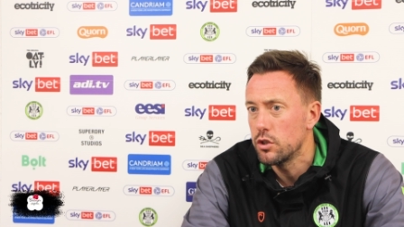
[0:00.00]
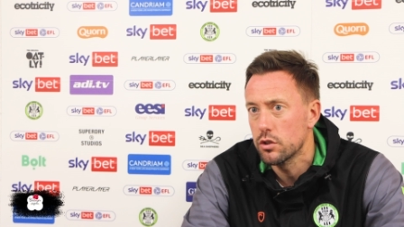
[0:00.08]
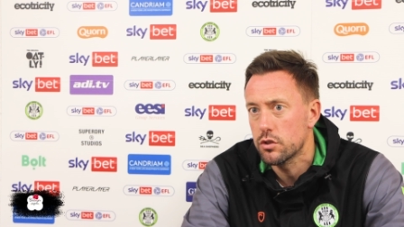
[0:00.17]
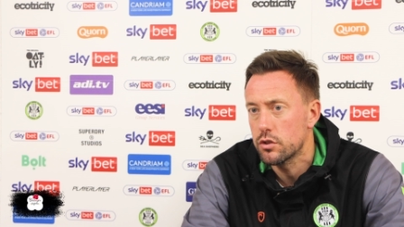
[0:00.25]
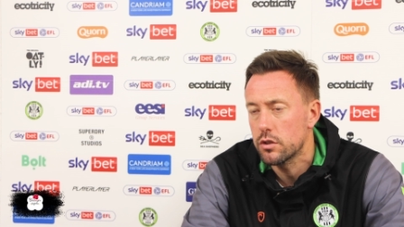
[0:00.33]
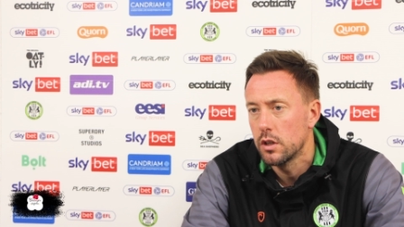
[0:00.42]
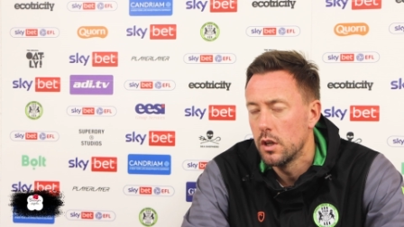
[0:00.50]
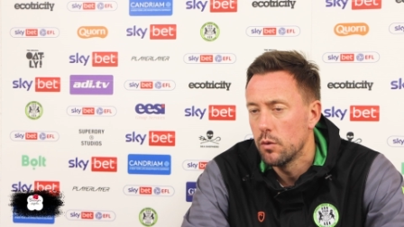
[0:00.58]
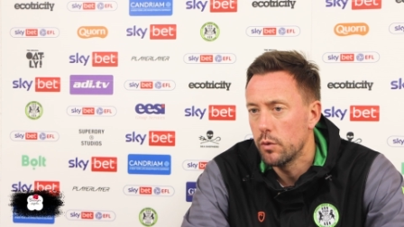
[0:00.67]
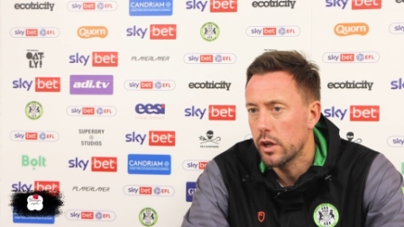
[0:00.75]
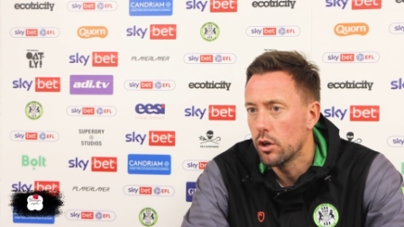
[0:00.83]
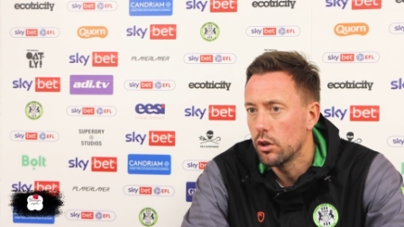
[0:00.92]
just
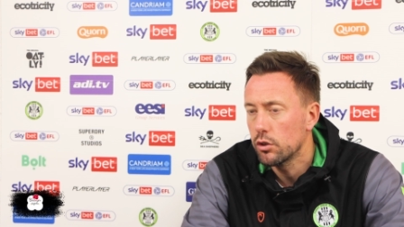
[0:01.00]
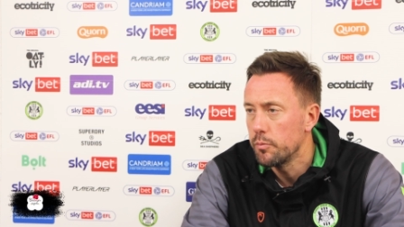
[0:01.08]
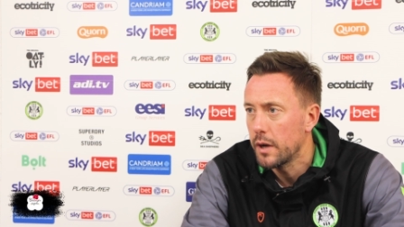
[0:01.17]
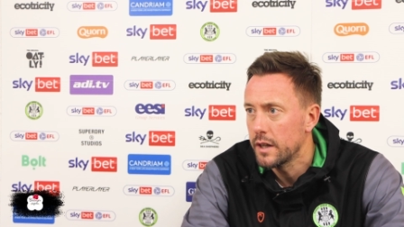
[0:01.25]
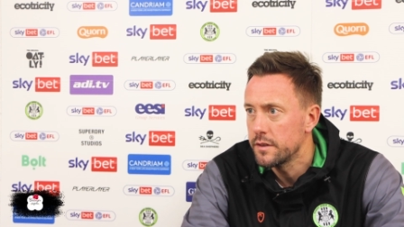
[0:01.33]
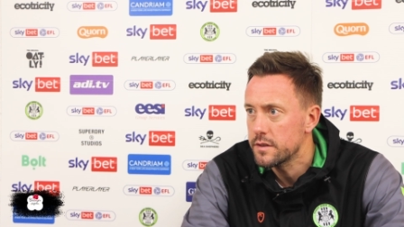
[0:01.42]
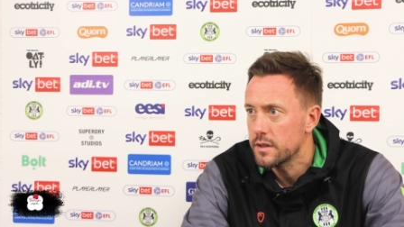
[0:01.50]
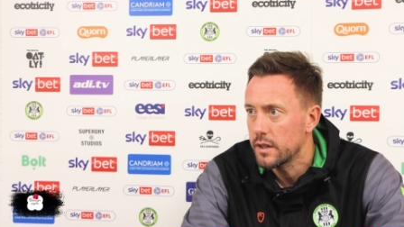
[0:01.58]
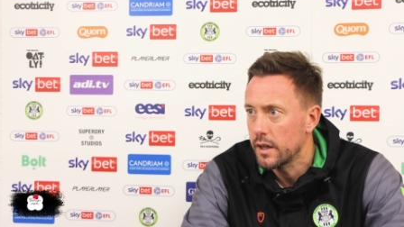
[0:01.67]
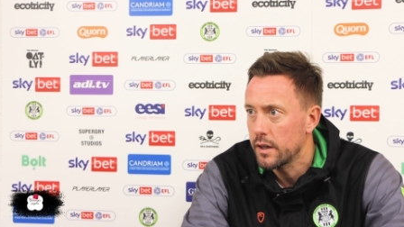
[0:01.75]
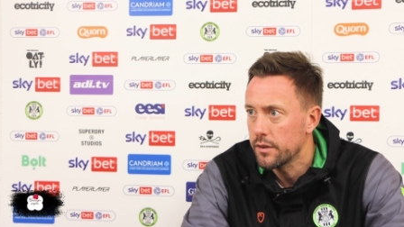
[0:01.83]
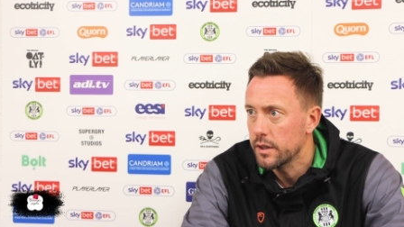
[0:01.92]
we got a good balance
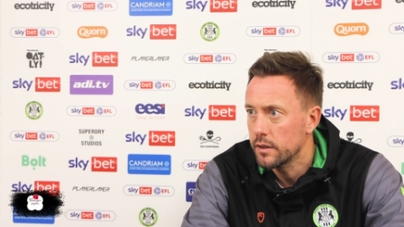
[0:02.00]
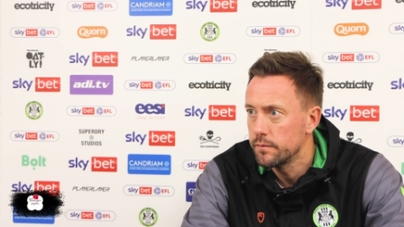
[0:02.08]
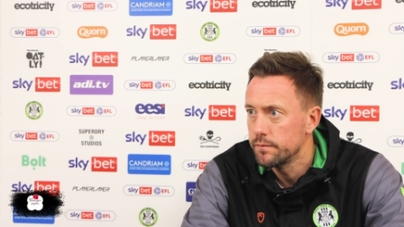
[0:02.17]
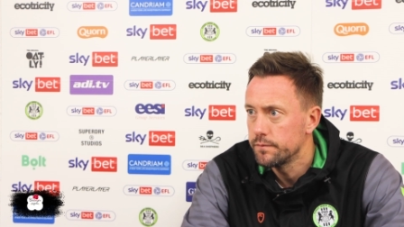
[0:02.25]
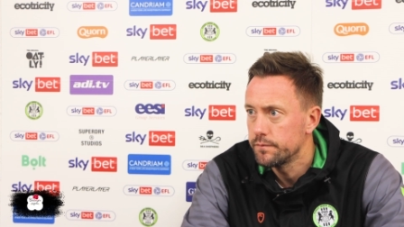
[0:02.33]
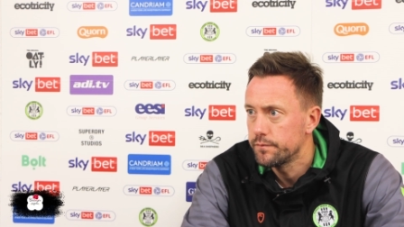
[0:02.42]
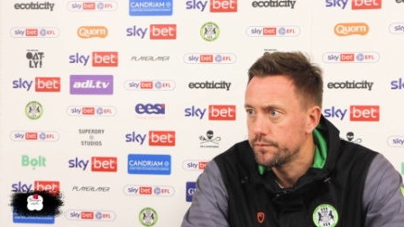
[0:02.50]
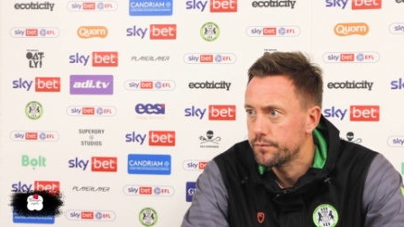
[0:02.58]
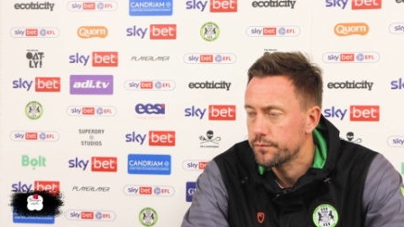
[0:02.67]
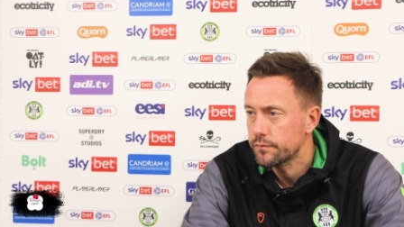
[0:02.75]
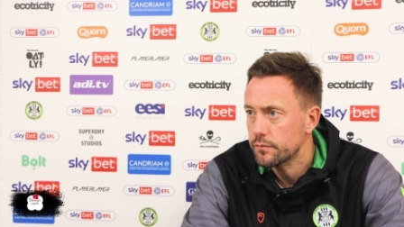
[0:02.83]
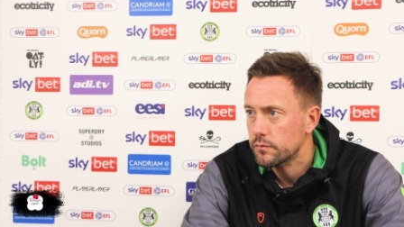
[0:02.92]
today, I think. And the
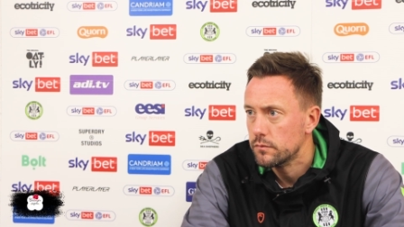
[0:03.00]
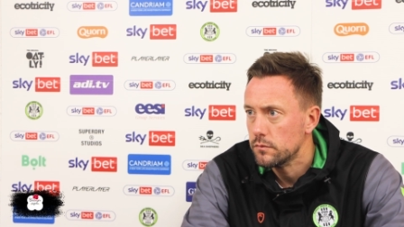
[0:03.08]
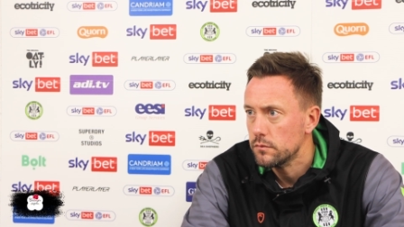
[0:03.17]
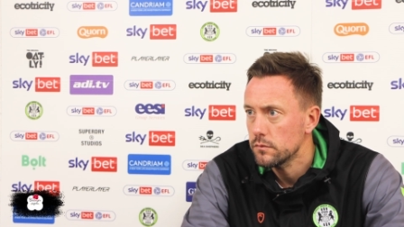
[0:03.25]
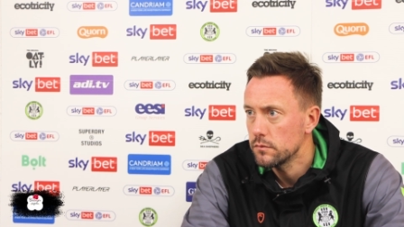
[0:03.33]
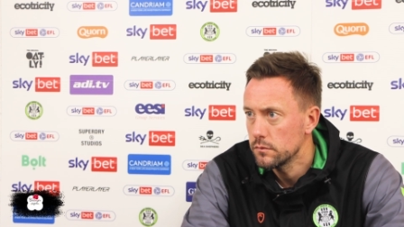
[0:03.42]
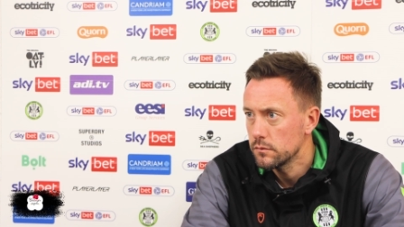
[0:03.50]
goal itself, it's